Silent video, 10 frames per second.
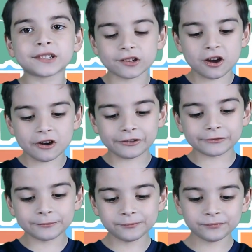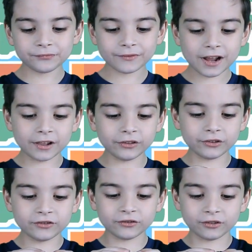song. And
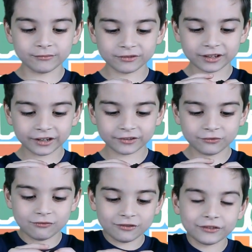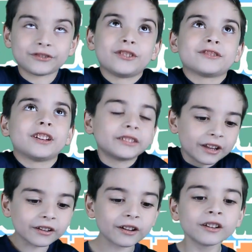there's almost like 200 songs, I
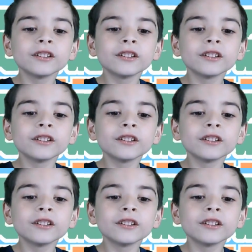think.